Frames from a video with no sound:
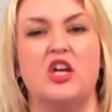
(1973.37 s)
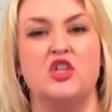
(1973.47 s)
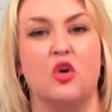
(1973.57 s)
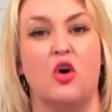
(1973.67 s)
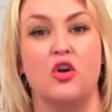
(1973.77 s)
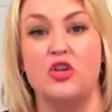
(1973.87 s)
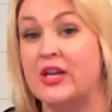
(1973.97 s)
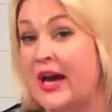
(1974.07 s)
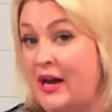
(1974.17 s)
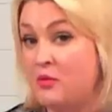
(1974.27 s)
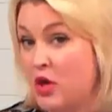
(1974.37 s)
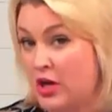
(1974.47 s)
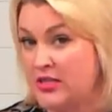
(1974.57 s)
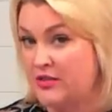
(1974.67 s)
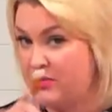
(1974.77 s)
So you can
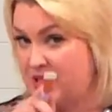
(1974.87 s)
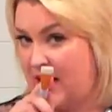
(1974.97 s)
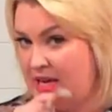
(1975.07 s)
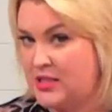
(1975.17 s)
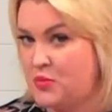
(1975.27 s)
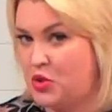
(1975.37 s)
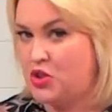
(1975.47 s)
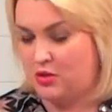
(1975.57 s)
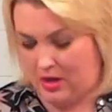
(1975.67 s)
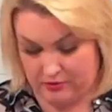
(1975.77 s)
work in different sizes, which...